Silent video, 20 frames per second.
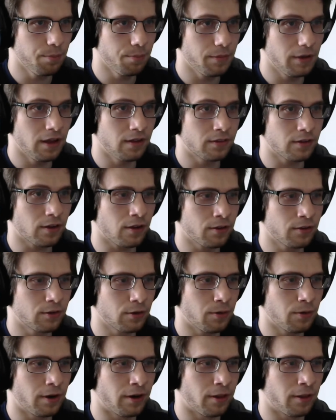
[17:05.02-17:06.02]
it's
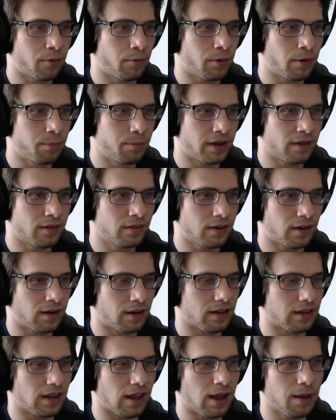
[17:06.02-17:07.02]
also another one based on a
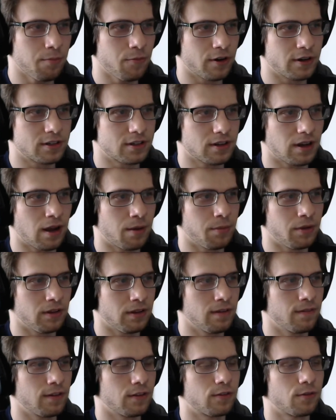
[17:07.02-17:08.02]
game, which I
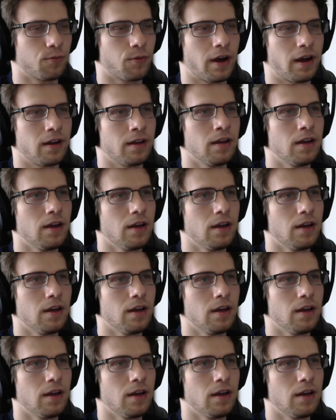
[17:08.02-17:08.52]
believe is why